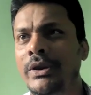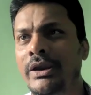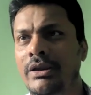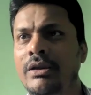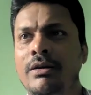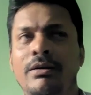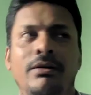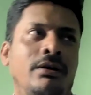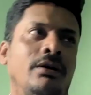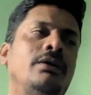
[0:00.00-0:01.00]
be,
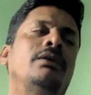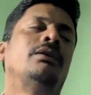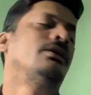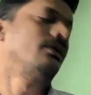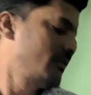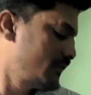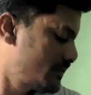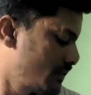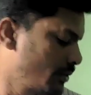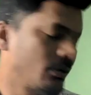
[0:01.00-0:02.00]

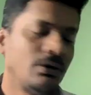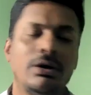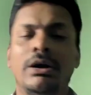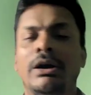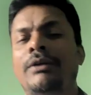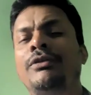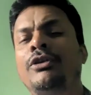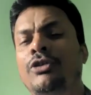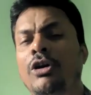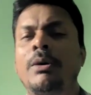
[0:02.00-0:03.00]
if you
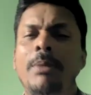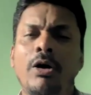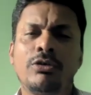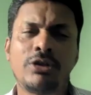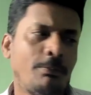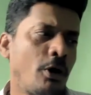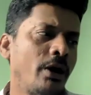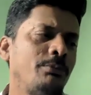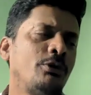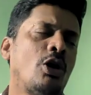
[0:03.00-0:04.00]
talk about the
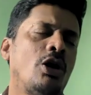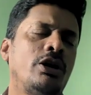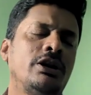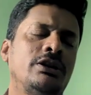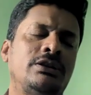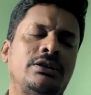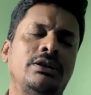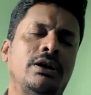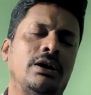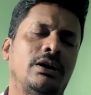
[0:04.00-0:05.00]
poem called
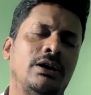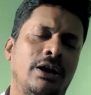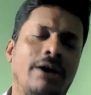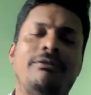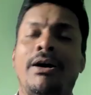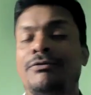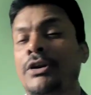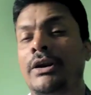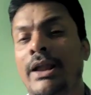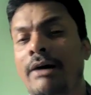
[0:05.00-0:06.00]
Love
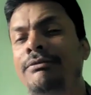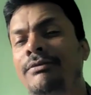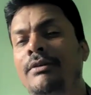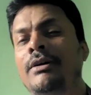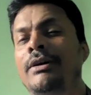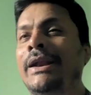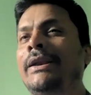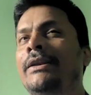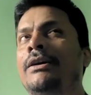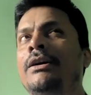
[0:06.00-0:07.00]
After Love, right?
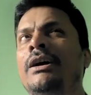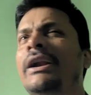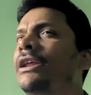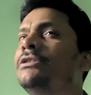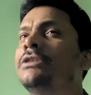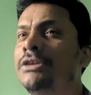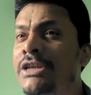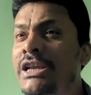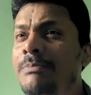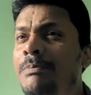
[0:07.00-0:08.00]
It is a
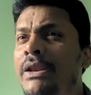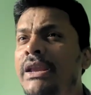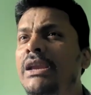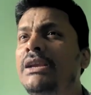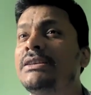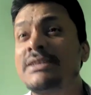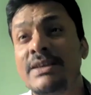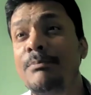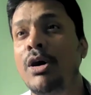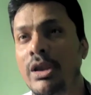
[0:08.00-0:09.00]
deeply
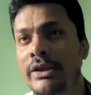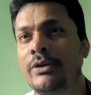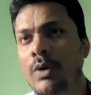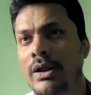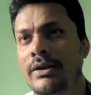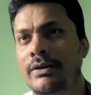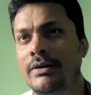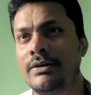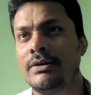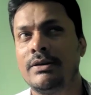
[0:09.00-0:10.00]
symbolic one,
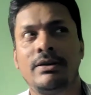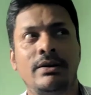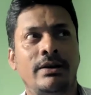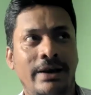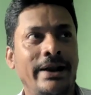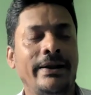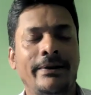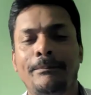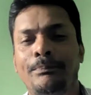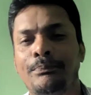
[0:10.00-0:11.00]
right?
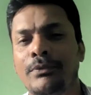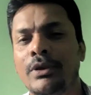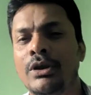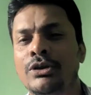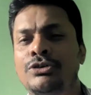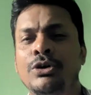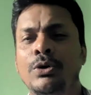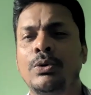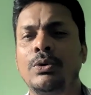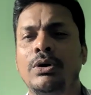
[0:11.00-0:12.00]

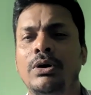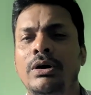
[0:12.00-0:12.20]
So